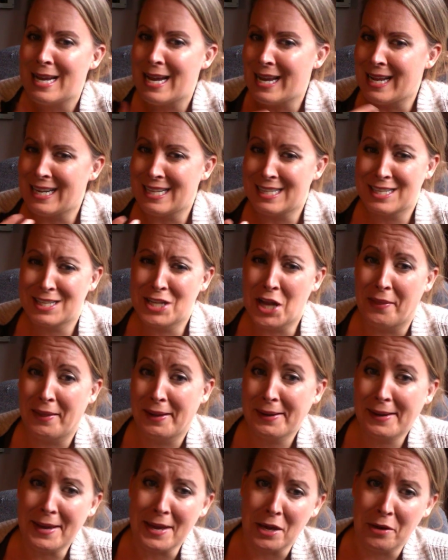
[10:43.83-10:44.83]
And it's
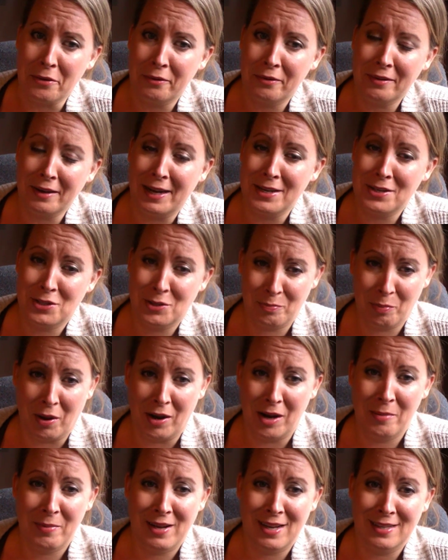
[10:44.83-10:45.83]
not cute. I just
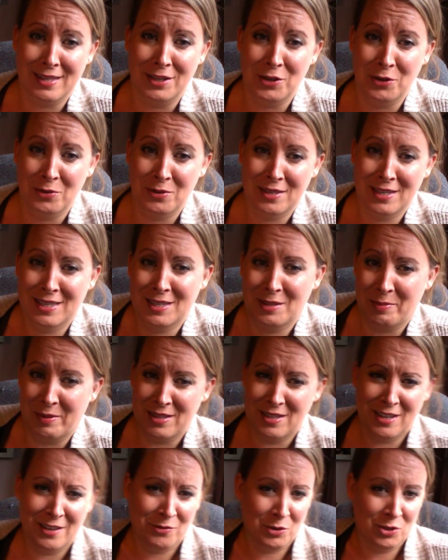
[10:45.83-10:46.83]
bought it because I knew it was expensive,